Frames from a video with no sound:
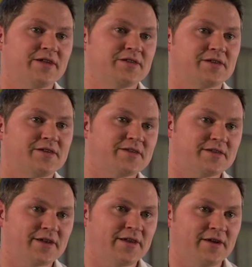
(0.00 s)

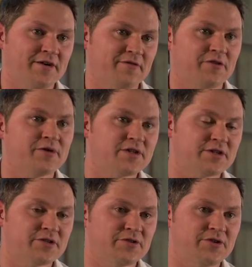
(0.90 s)
statistically, of going
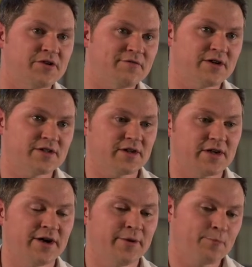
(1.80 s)
to university.